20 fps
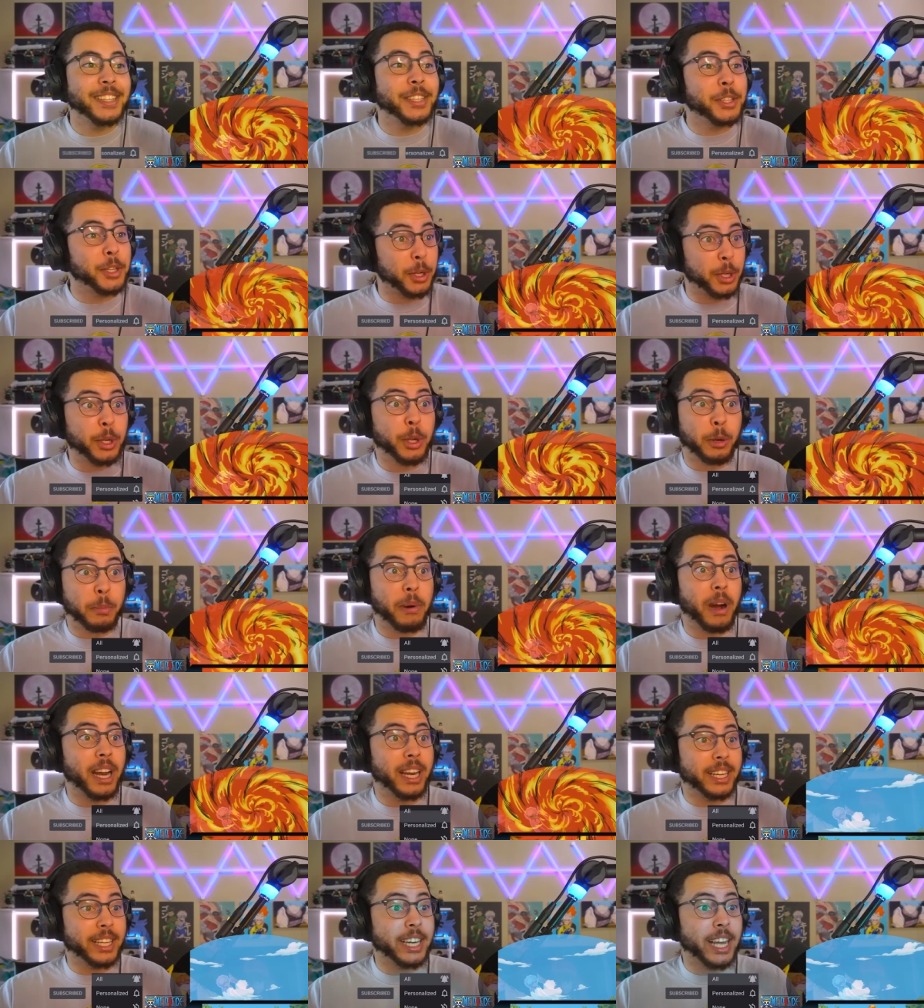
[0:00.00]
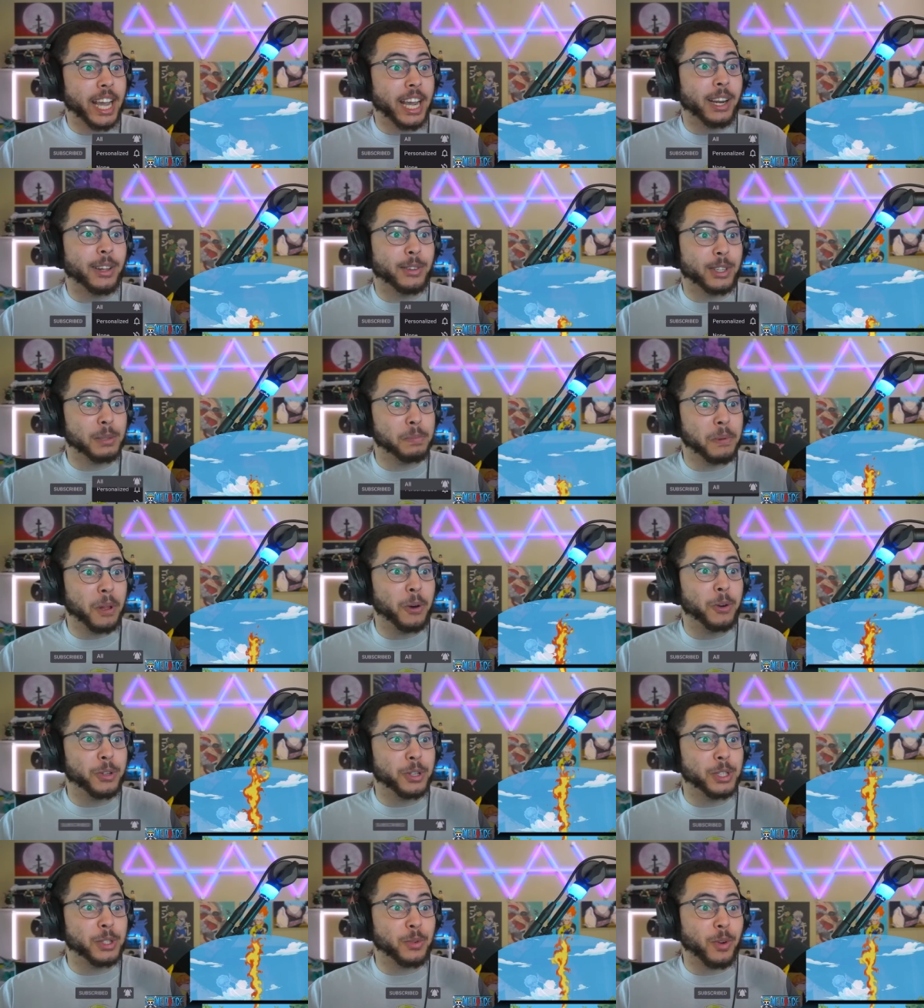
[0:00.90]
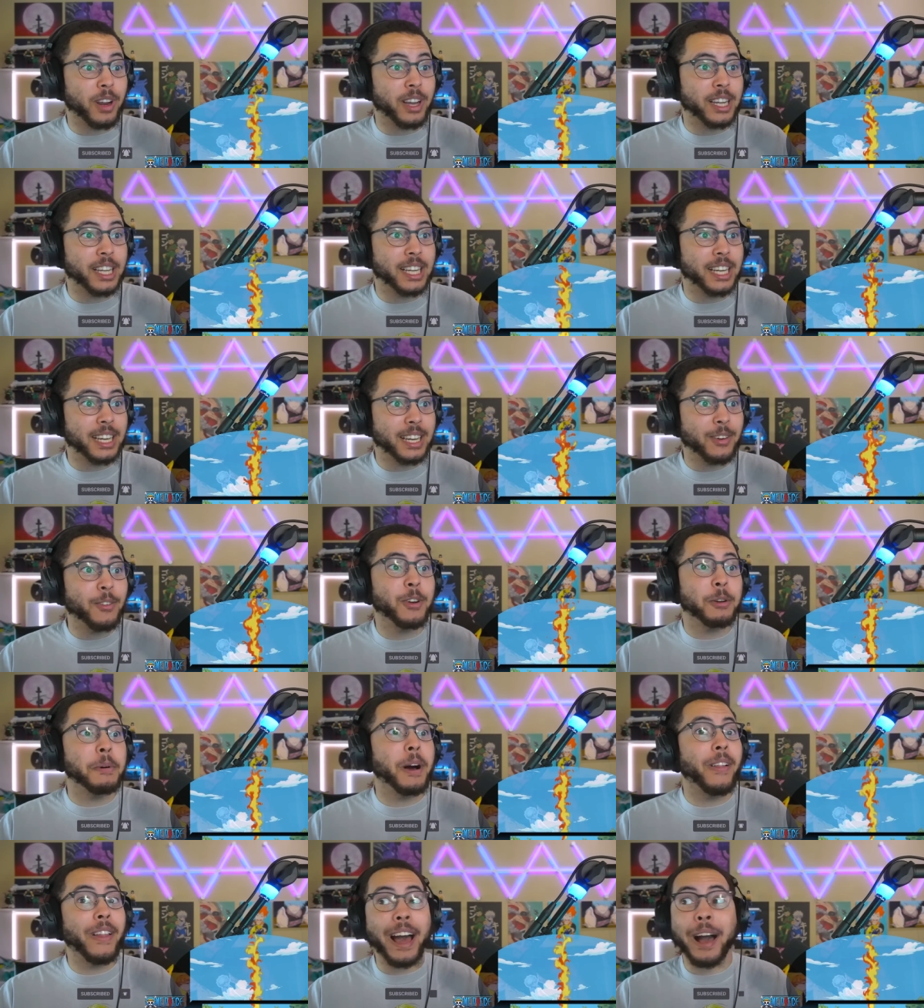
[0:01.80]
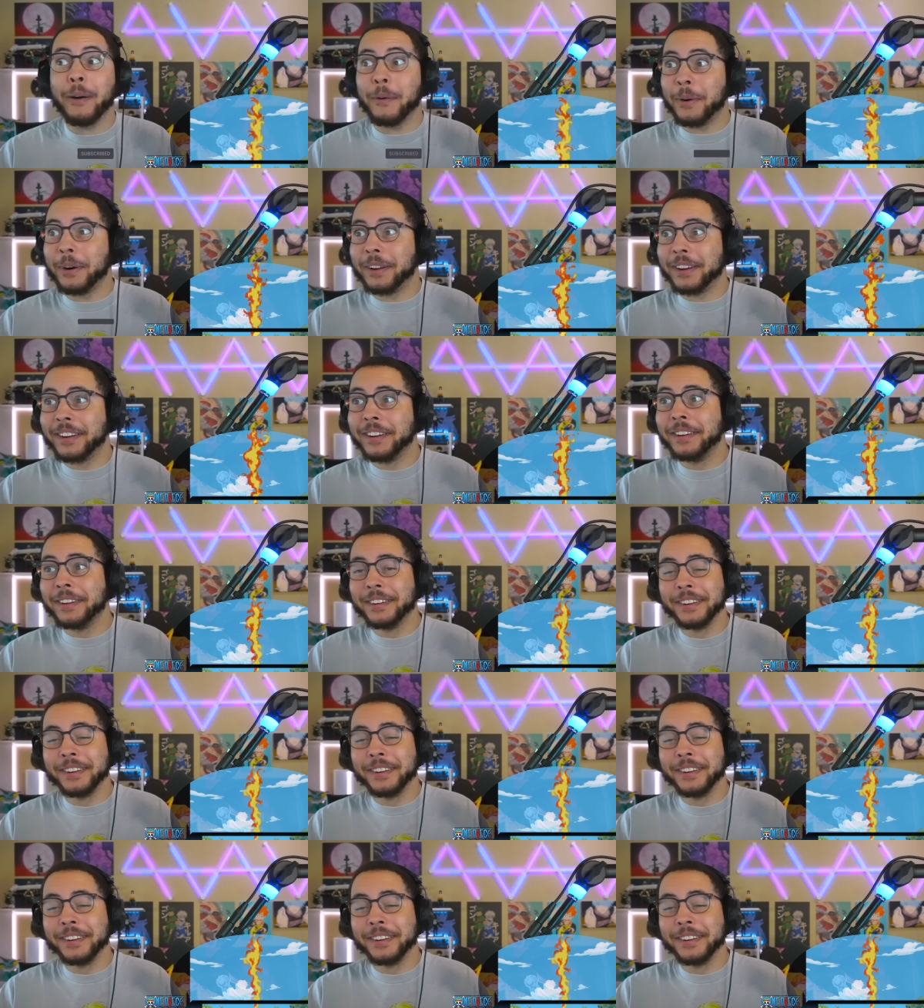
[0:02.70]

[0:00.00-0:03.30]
your body can handle explosions, right? What about that one?